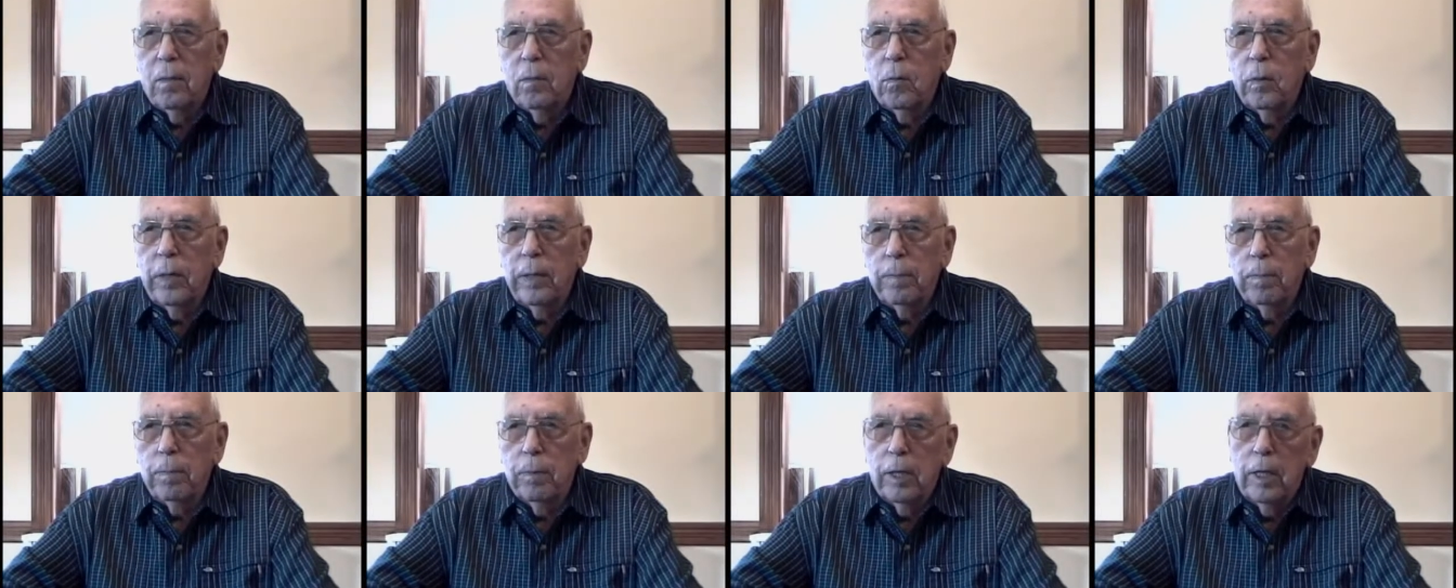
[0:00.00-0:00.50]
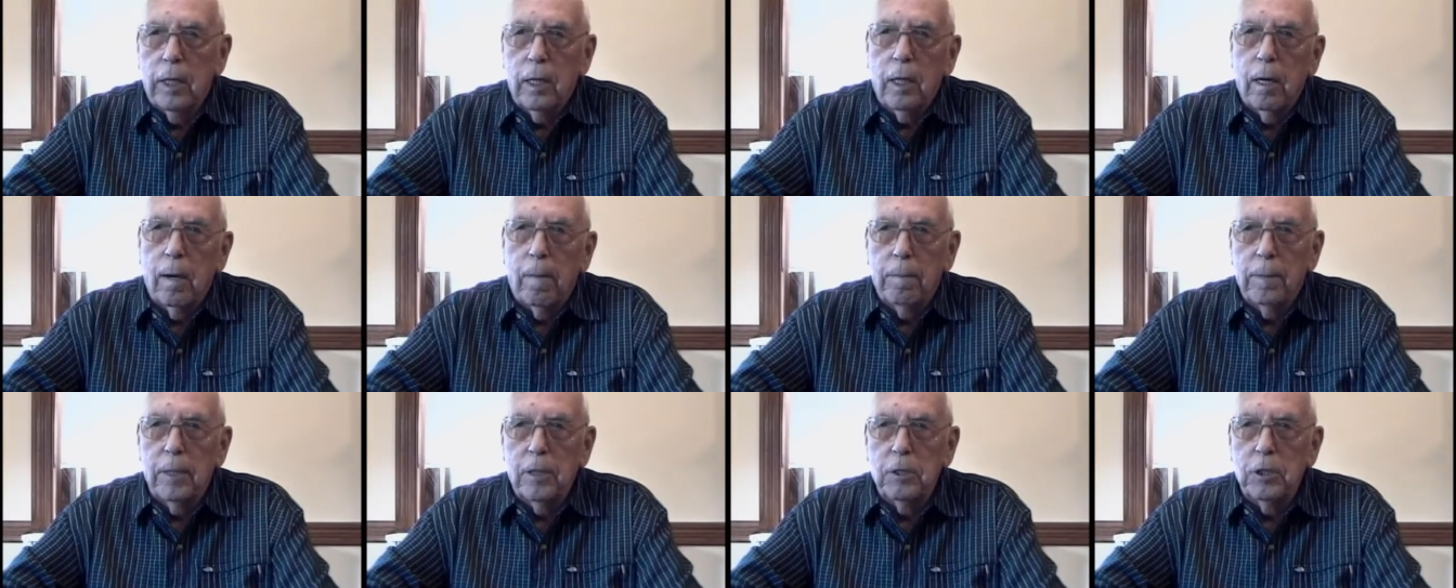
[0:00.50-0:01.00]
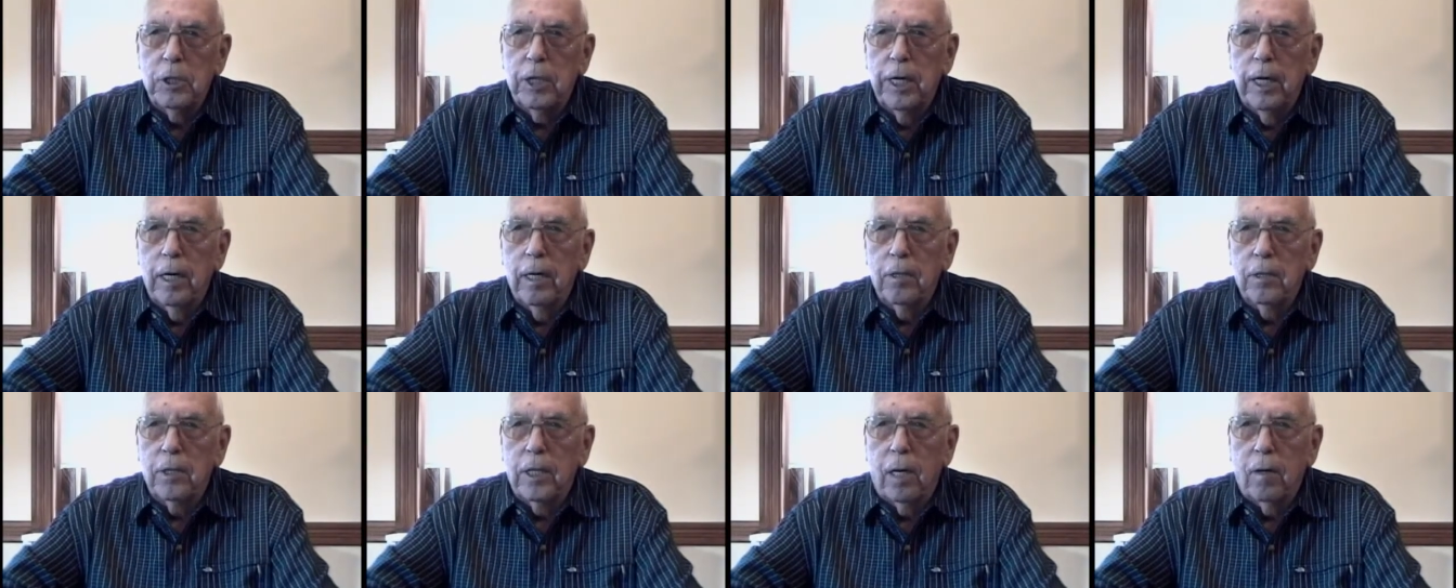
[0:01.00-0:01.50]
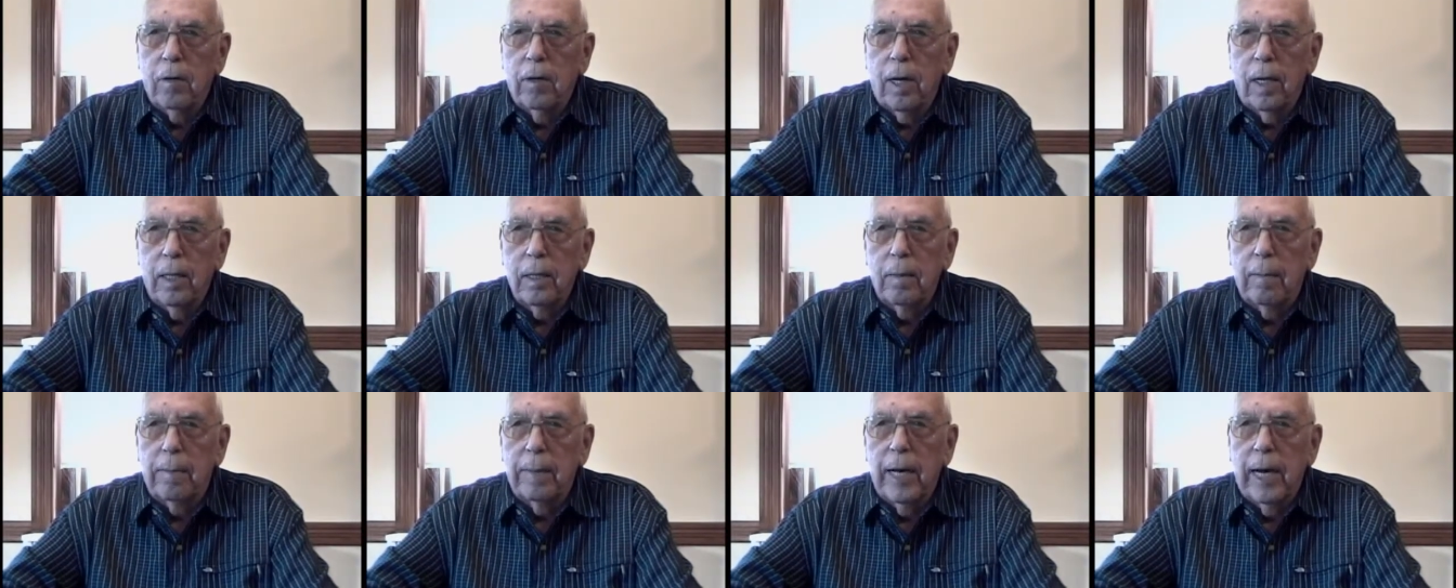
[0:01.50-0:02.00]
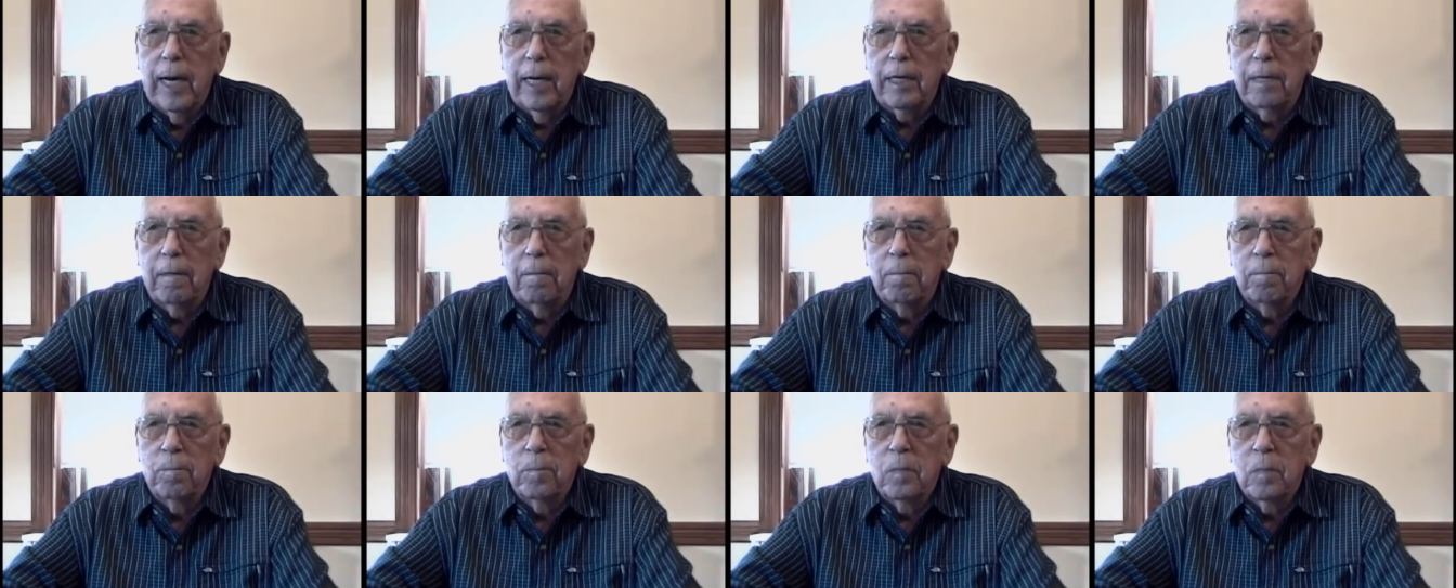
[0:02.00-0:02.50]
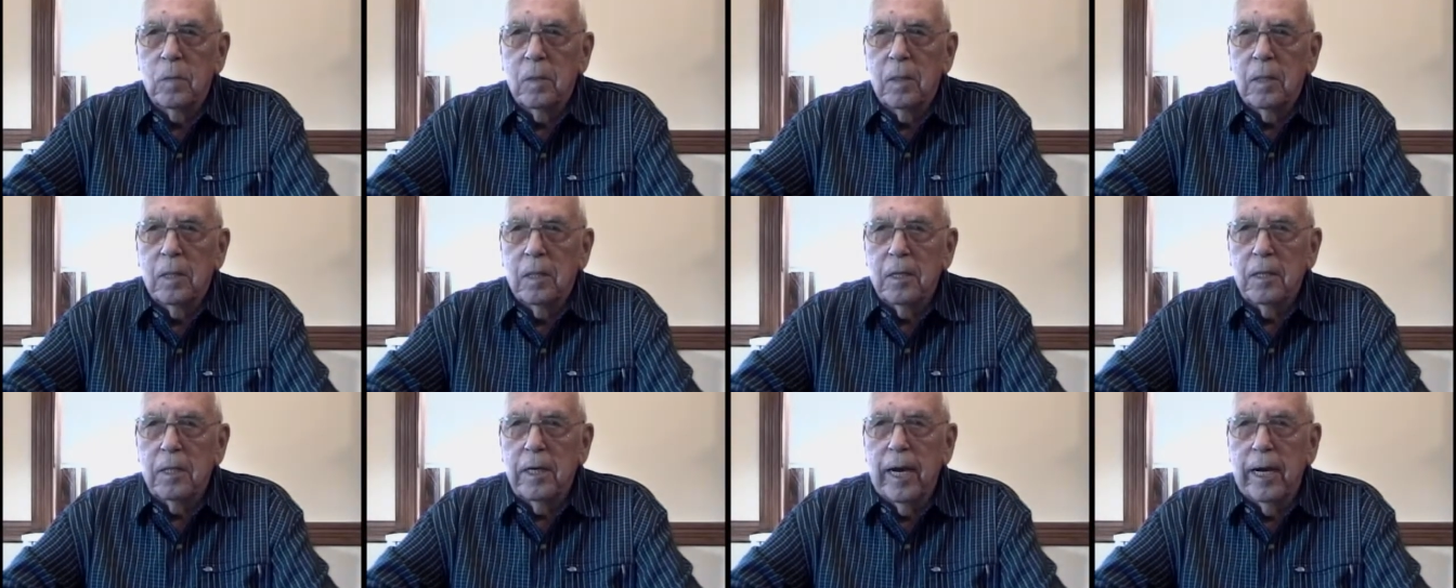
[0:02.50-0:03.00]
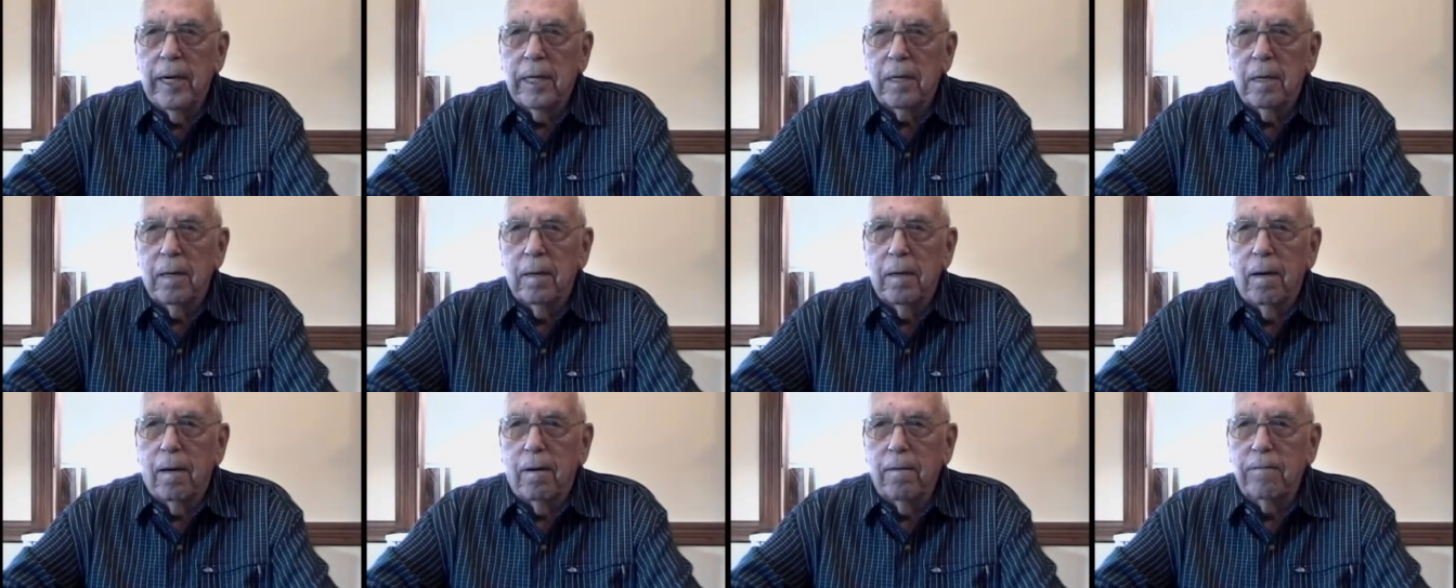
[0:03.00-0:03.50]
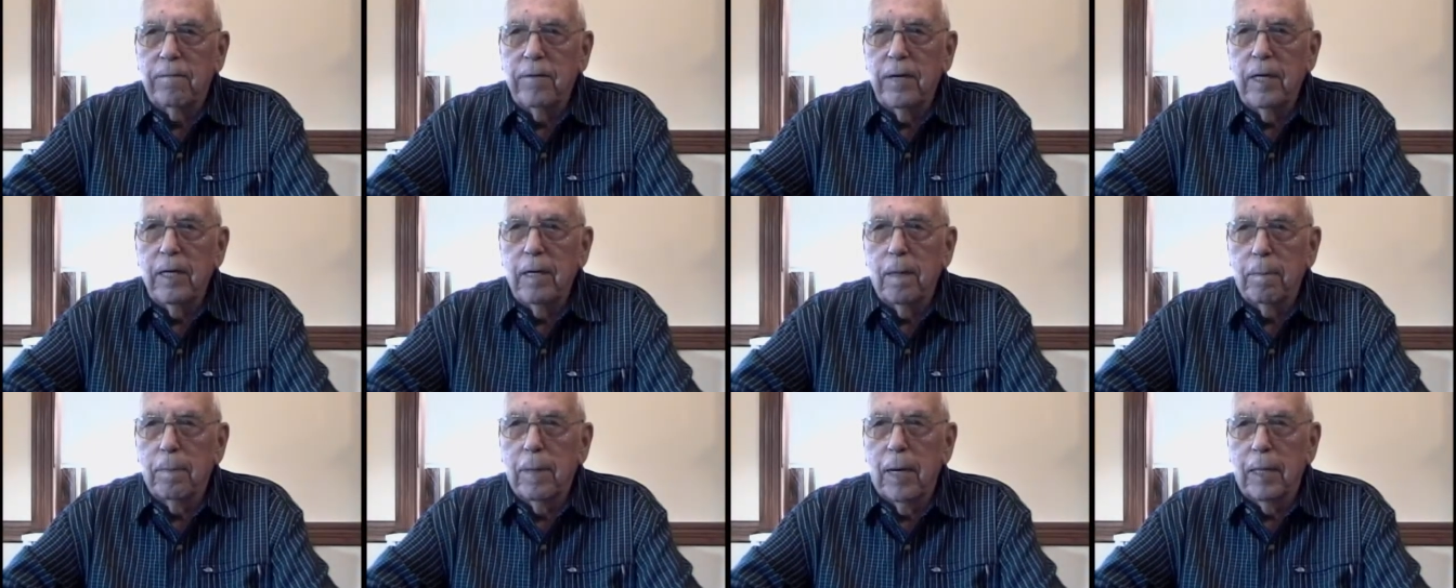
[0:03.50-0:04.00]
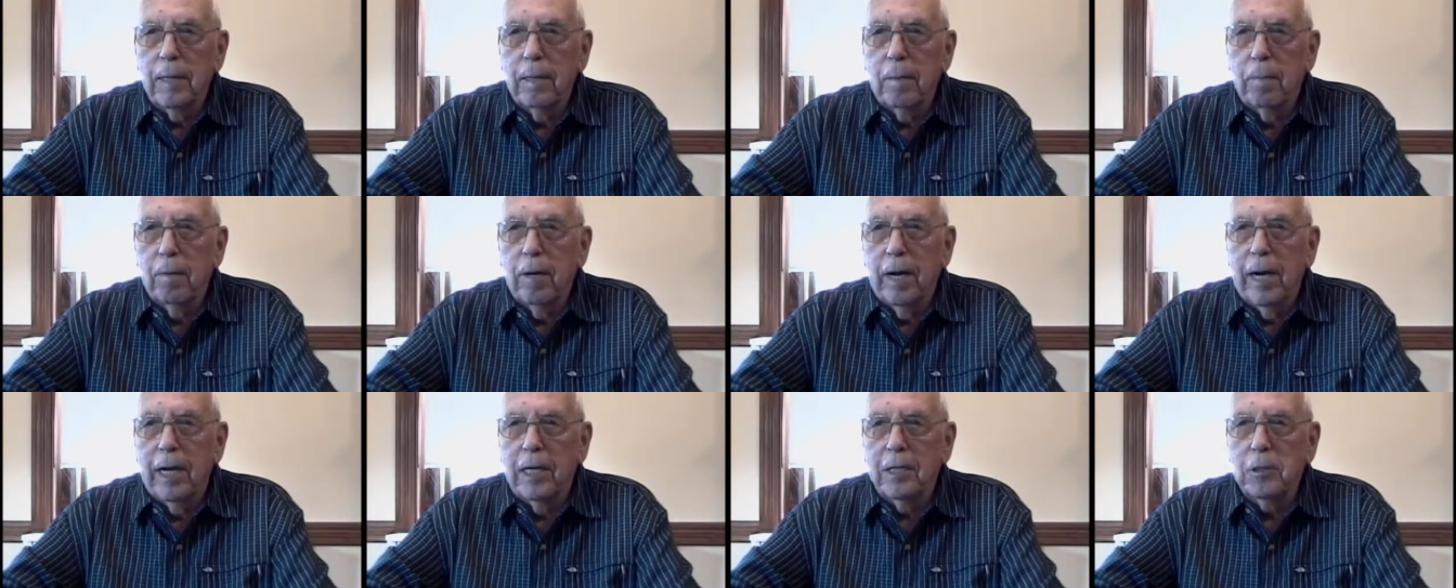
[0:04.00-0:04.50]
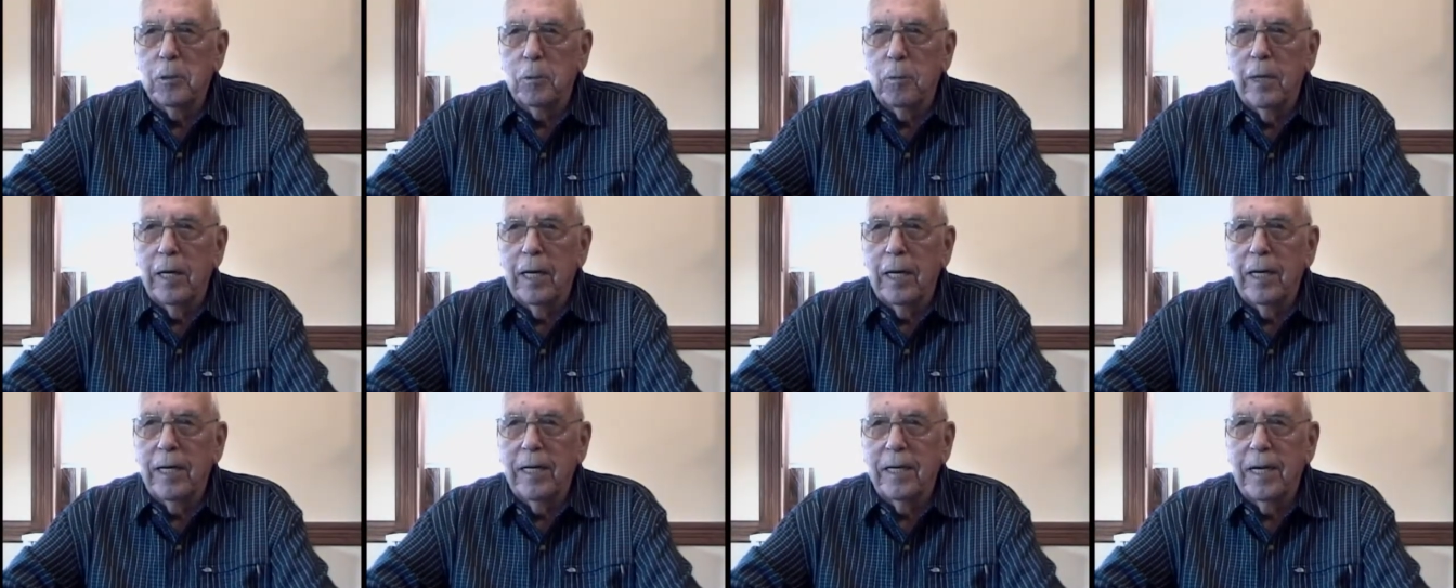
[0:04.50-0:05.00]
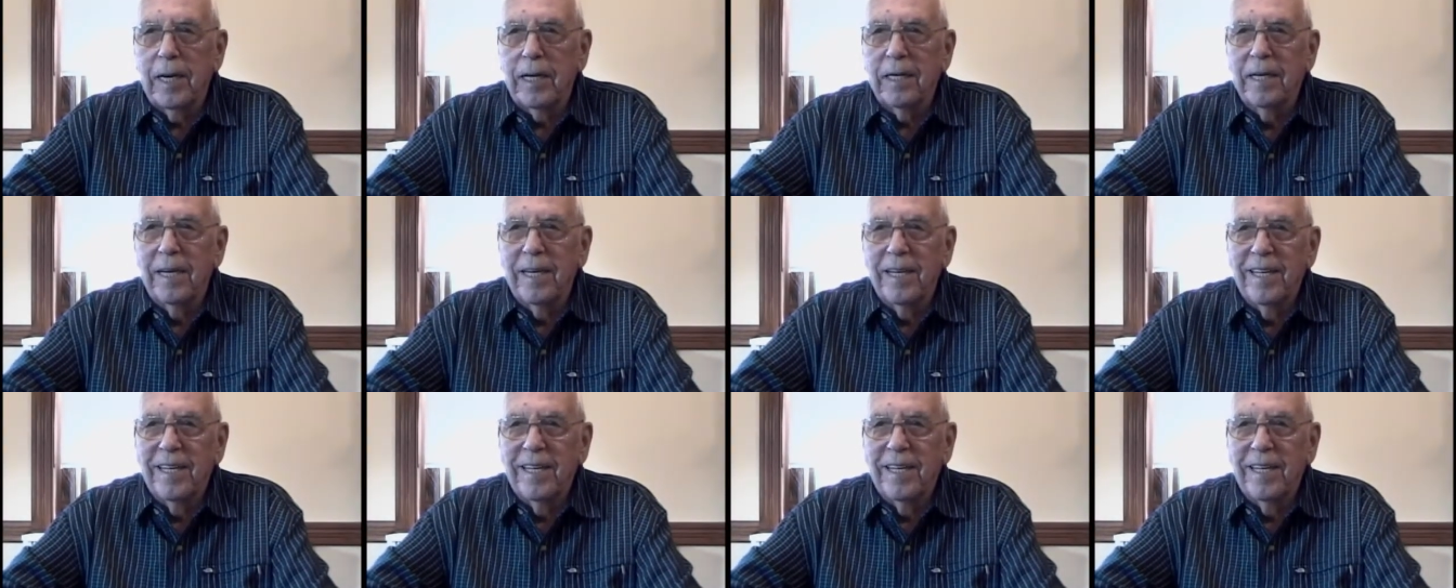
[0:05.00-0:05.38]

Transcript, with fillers: We put a couple of chairs out on the back deck and our feet up on the brass railing and